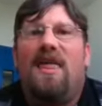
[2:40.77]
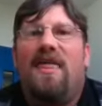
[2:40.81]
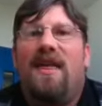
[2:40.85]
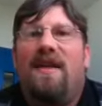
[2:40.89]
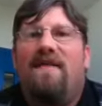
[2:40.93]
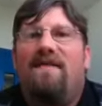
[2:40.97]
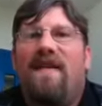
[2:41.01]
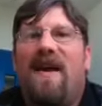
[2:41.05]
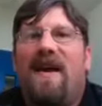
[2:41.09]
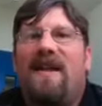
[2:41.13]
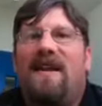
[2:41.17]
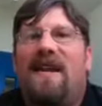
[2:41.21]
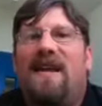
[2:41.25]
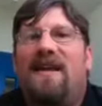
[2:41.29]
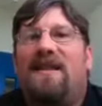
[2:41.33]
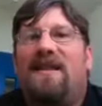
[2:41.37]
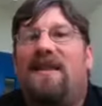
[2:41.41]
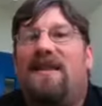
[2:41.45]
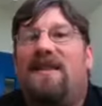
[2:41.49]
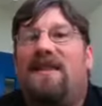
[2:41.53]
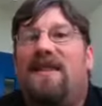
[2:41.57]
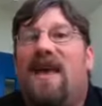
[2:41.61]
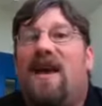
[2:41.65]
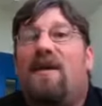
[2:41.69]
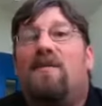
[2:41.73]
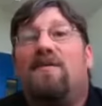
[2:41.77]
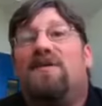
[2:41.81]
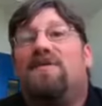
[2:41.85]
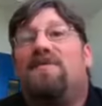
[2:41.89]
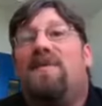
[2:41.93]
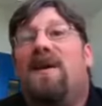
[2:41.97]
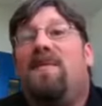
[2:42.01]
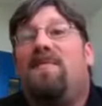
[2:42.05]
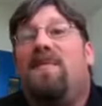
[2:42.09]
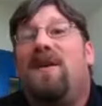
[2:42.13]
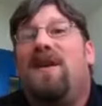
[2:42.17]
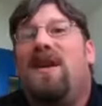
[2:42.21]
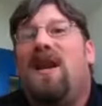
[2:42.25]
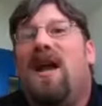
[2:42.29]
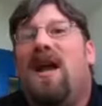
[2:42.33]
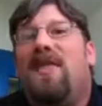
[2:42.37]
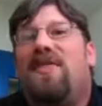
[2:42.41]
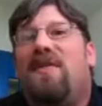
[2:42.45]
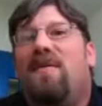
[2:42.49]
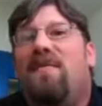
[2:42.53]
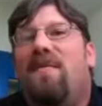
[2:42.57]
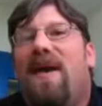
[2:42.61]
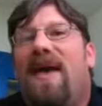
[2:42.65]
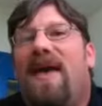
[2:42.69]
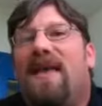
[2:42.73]
they found out that that was maybe
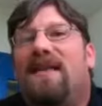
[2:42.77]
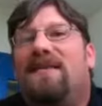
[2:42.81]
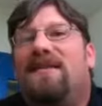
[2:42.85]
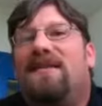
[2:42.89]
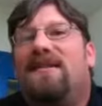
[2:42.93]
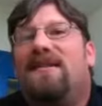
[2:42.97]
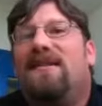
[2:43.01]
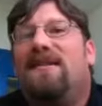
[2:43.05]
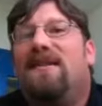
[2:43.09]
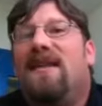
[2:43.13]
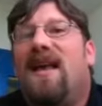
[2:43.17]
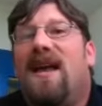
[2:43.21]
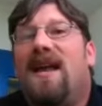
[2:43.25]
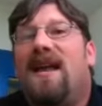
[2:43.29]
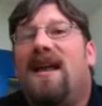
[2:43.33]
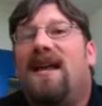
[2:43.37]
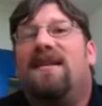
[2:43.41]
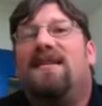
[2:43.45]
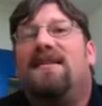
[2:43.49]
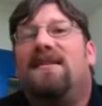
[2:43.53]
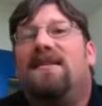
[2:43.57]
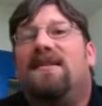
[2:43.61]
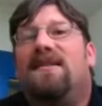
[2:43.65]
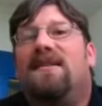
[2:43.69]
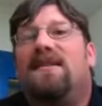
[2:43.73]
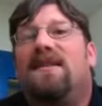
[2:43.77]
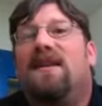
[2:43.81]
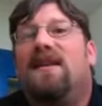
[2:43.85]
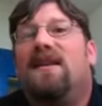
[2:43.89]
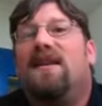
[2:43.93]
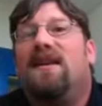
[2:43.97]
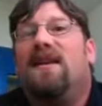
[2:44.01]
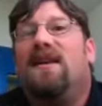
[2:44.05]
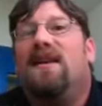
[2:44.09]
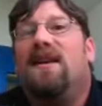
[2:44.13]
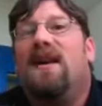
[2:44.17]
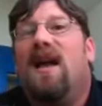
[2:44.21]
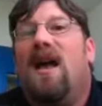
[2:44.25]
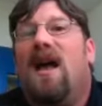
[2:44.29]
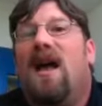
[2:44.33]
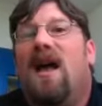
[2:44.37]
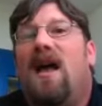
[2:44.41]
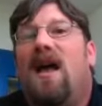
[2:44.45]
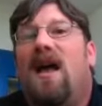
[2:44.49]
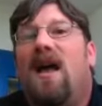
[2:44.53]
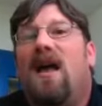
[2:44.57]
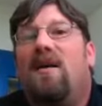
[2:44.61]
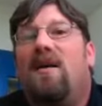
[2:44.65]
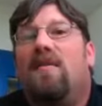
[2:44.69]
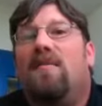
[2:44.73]
not the best science,
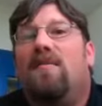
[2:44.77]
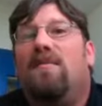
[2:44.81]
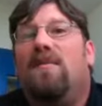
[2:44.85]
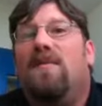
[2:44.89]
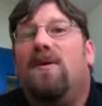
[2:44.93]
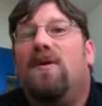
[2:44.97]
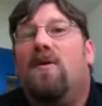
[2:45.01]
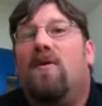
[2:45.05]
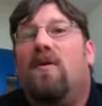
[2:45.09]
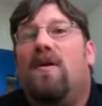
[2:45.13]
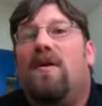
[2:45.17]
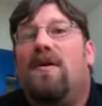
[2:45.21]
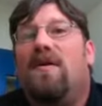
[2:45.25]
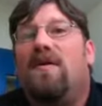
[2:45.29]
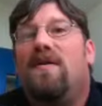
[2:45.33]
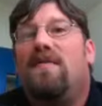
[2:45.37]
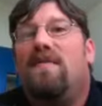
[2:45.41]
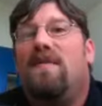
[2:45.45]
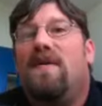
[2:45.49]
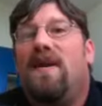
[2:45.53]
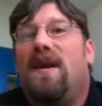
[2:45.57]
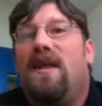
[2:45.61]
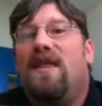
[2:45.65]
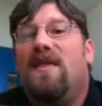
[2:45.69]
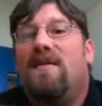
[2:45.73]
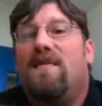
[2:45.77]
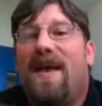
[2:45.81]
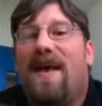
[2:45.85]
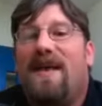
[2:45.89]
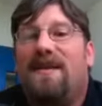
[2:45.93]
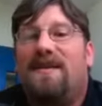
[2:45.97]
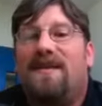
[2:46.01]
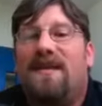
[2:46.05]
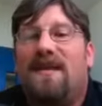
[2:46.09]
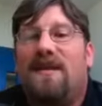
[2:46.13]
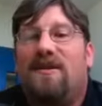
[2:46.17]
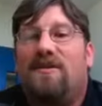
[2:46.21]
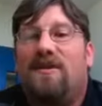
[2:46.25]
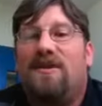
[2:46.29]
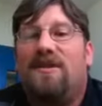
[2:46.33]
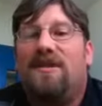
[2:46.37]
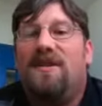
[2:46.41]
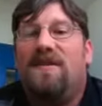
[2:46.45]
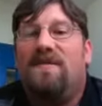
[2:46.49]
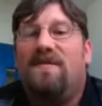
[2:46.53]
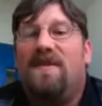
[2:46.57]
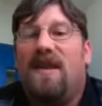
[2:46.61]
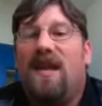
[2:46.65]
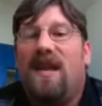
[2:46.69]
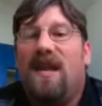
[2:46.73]
nor in the best interest
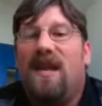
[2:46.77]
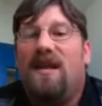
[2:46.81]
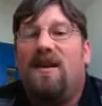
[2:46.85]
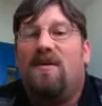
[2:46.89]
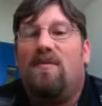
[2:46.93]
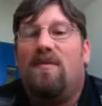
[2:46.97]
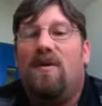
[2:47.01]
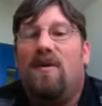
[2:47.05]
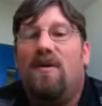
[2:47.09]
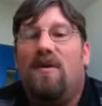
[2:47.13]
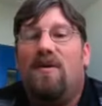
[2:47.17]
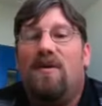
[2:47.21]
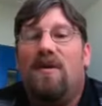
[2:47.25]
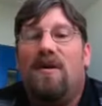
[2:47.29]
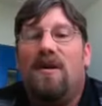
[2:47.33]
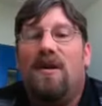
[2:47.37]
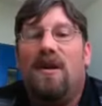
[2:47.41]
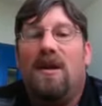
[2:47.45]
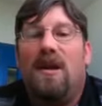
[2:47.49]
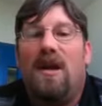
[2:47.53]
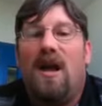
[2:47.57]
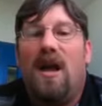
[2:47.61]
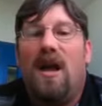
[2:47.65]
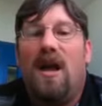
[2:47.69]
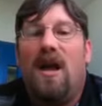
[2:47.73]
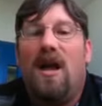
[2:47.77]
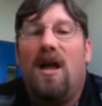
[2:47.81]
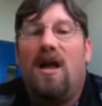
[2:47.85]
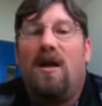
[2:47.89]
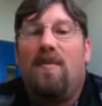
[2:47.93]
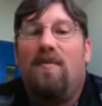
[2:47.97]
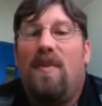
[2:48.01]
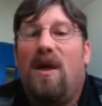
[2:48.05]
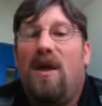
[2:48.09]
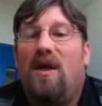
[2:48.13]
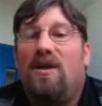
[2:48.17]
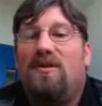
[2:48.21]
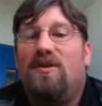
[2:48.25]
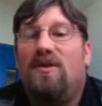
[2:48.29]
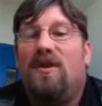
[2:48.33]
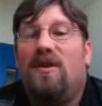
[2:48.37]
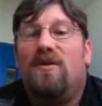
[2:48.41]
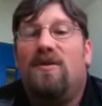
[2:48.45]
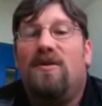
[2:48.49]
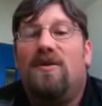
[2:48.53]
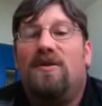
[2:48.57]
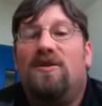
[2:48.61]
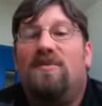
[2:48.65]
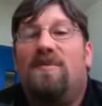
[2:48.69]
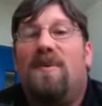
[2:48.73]
of the animal.
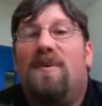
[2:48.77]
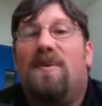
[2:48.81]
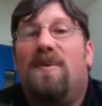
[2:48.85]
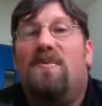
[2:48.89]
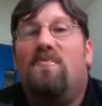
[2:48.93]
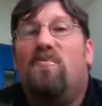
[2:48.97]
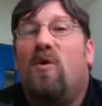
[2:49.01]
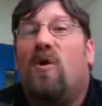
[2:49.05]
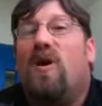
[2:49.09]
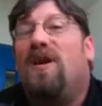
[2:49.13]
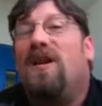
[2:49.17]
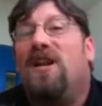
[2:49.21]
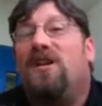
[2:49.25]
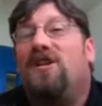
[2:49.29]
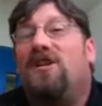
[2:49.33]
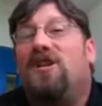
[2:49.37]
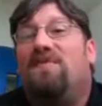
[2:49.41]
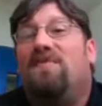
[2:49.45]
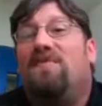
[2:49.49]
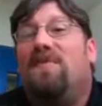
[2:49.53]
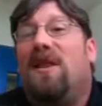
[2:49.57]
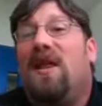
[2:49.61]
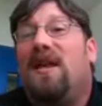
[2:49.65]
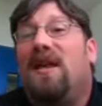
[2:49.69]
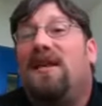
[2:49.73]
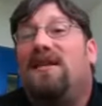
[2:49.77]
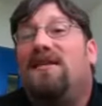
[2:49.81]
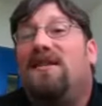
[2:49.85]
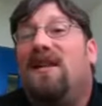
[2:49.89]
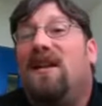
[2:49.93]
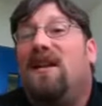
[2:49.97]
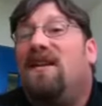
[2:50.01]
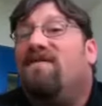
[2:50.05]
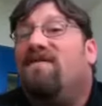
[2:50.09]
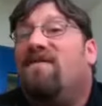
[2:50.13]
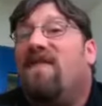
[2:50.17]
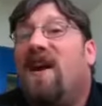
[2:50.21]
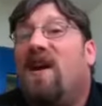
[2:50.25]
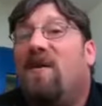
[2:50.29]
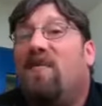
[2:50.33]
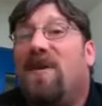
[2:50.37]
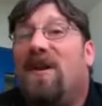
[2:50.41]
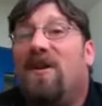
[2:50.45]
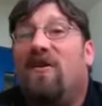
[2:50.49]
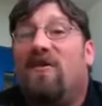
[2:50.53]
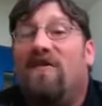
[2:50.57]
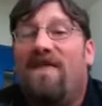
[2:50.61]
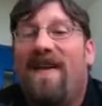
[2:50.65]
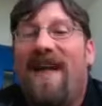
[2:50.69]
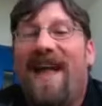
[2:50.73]
Also, there's been more attention placed on
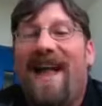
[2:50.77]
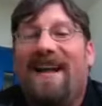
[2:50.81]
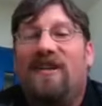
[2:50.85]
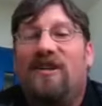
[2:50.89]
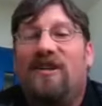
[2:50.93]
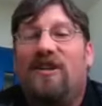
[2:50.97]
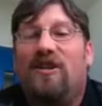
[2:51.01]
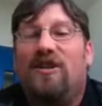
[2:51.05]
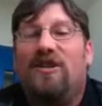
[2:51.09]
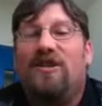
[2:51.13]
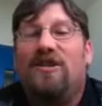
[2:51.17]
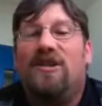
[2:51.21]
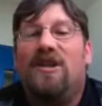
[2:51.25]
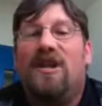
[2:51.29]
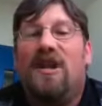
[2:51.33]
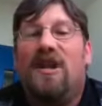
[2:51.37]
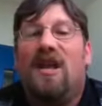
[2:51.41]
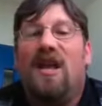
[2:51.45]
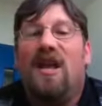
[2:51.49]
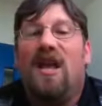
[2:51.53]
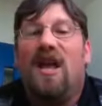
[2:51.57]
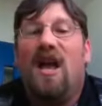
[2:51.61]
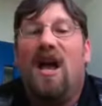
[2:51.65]
environmental factors